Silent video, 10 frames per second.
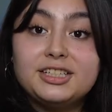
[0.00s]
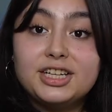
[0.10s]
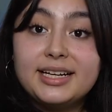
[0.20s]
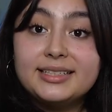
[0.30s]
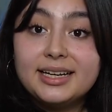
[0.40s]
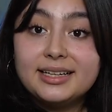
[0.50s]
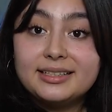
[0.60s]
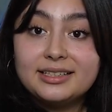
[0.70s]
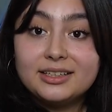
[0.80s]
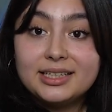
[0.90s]
Jane's Getting
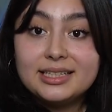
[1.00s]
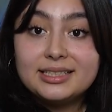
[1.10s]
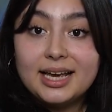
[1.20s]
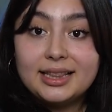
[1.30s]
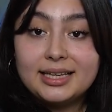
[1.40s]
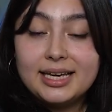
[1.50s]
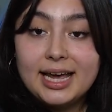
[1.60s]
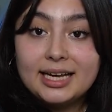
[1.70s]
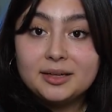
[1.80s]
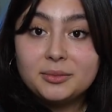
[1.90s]
Serious and The
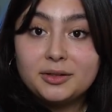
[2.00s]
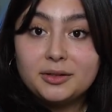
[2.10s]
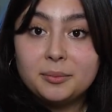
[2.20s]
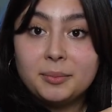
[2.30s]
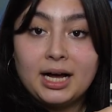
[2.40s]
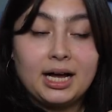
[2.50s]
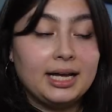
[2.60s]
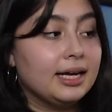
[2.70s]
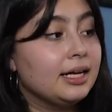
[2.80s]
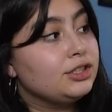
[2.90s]
Animal
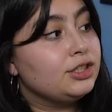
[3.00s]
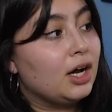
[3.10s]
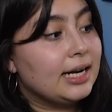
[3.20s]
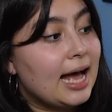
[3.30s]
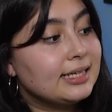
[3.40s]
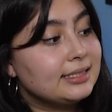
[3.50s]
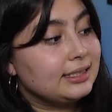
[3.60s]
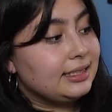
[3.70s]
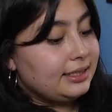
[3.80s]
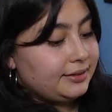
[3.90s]
by John
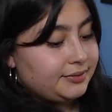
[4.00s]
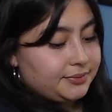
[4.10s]
Astley.